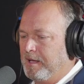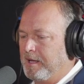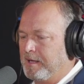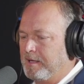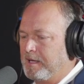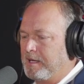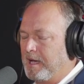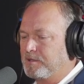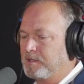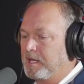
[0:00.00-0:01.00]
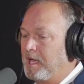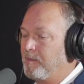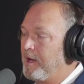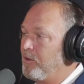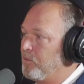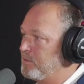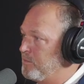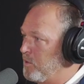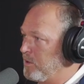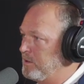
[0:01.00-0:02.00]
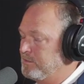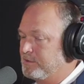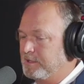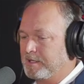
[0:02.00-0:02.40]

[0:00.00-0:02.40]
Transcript: And he actually came out one morning,